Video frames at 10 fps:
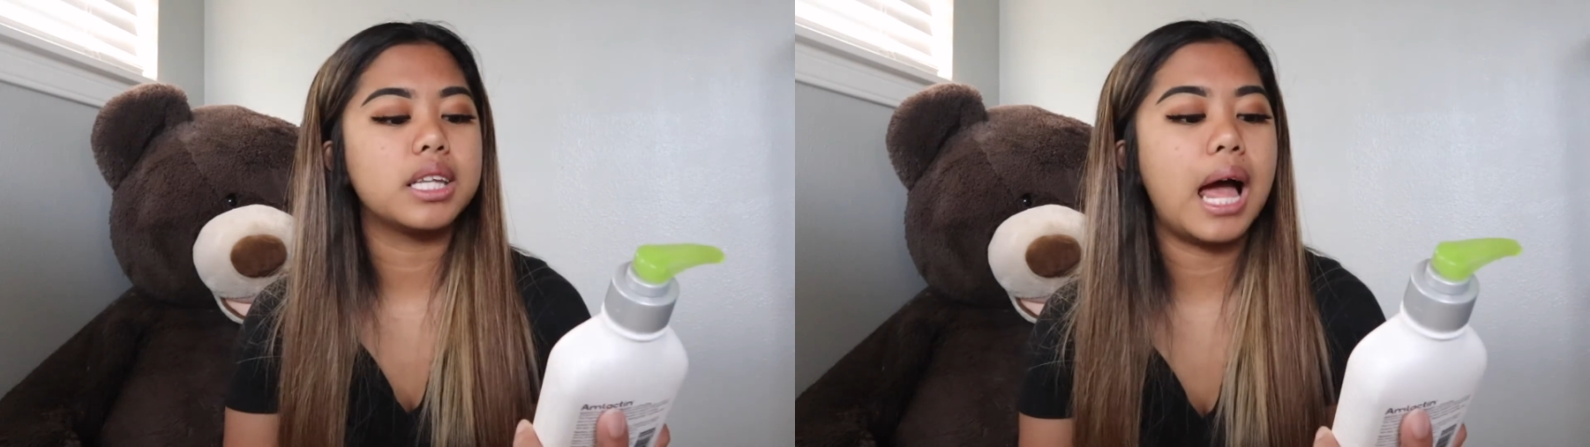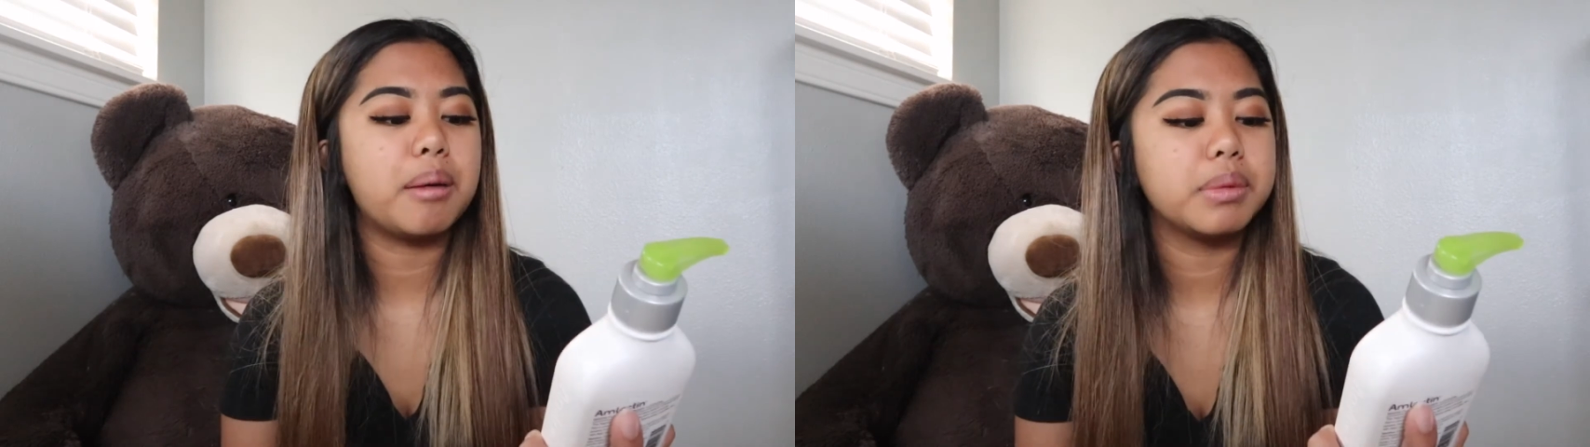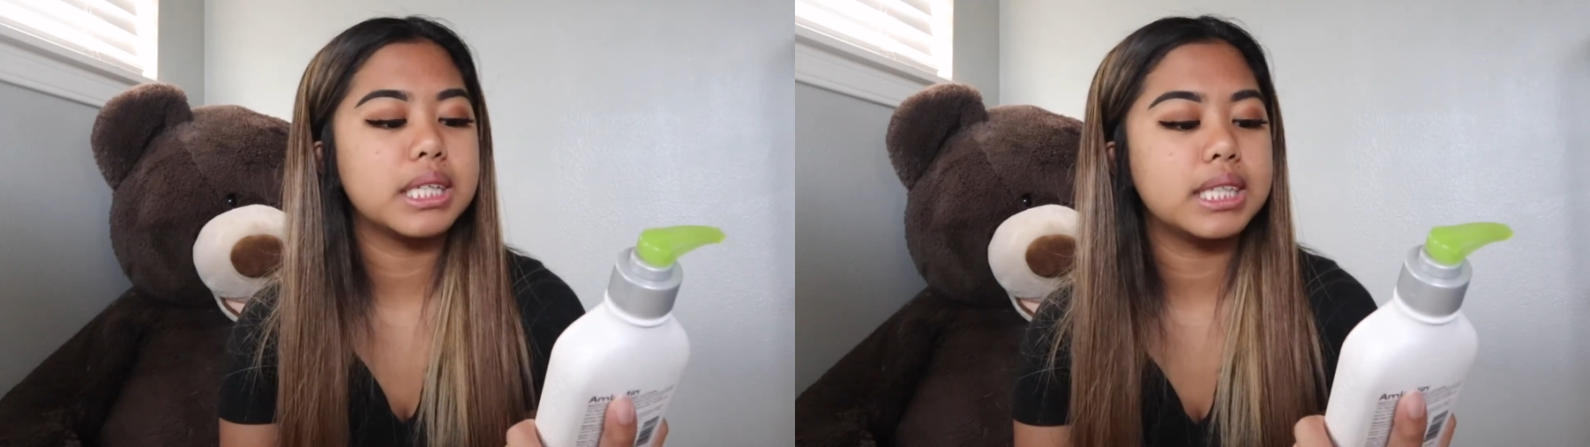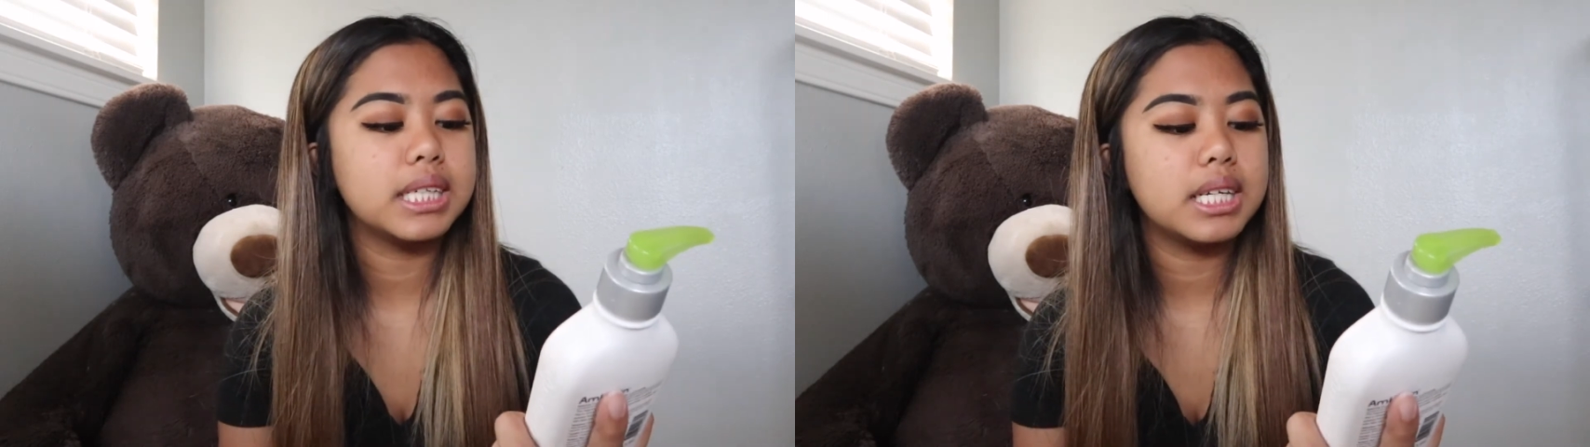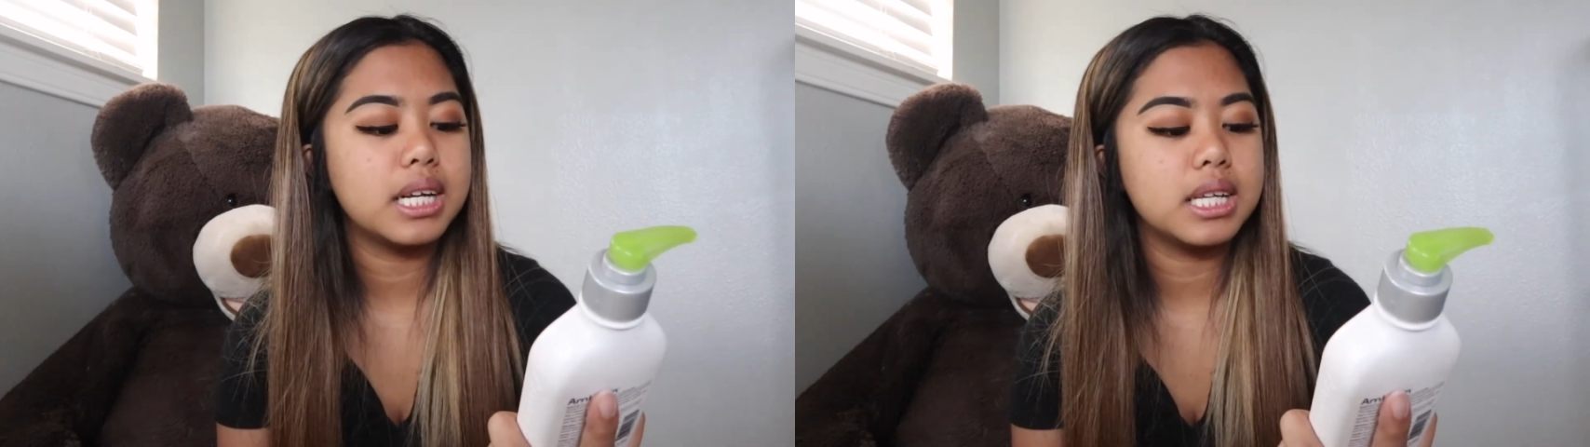the
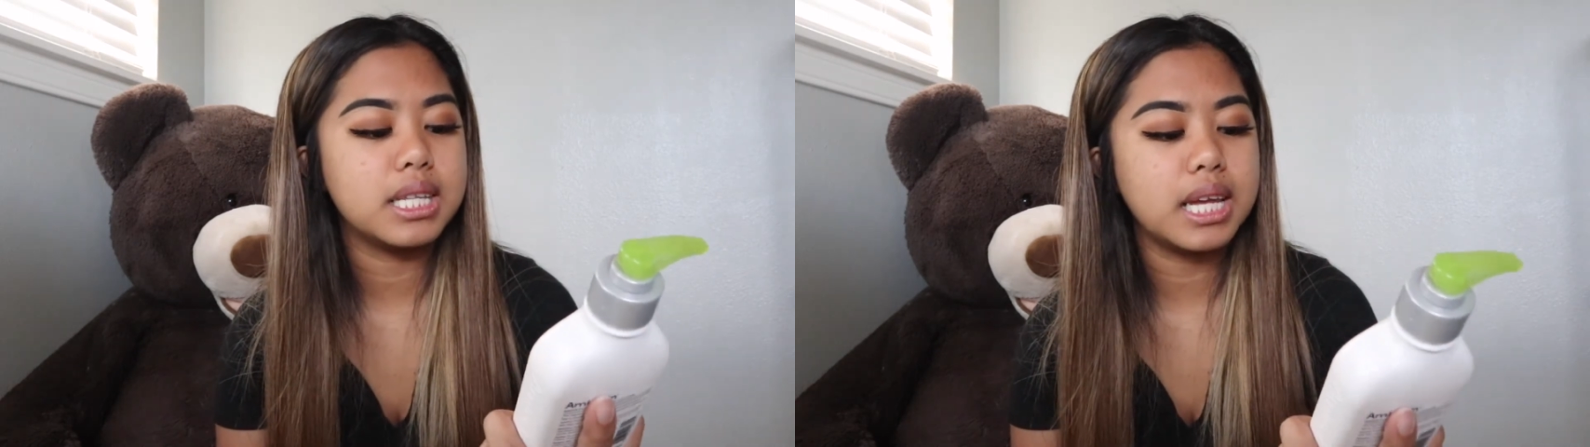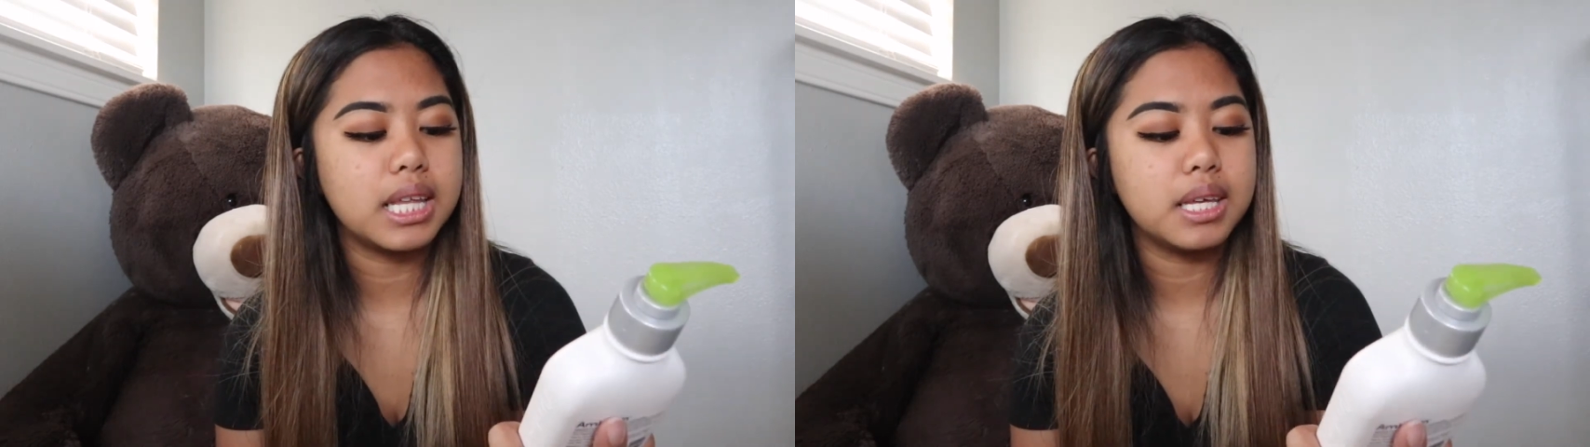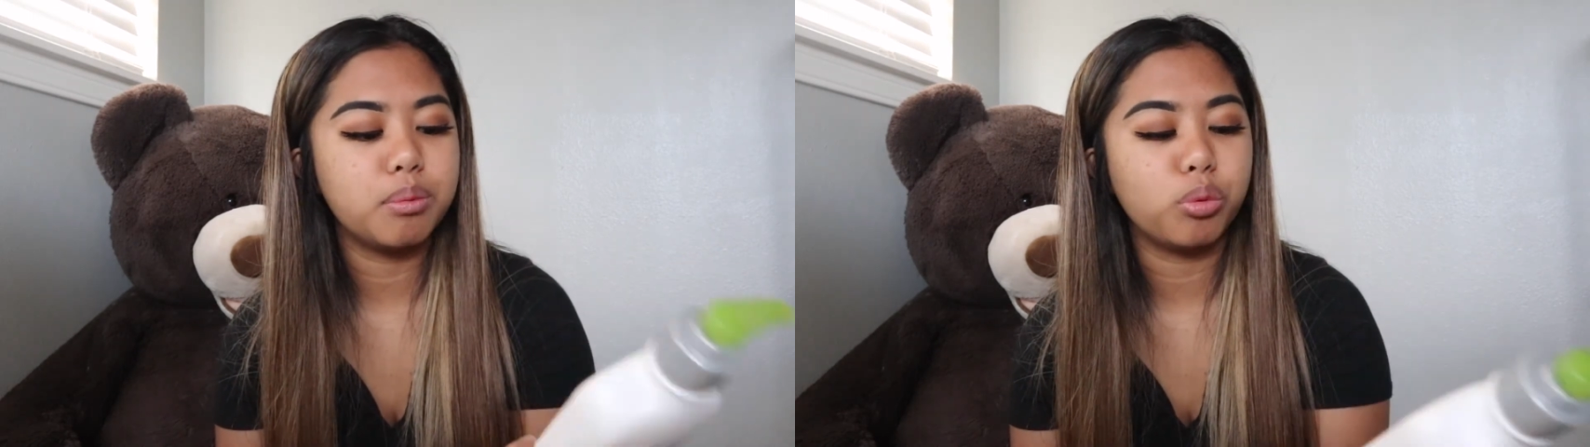Amlectin Daily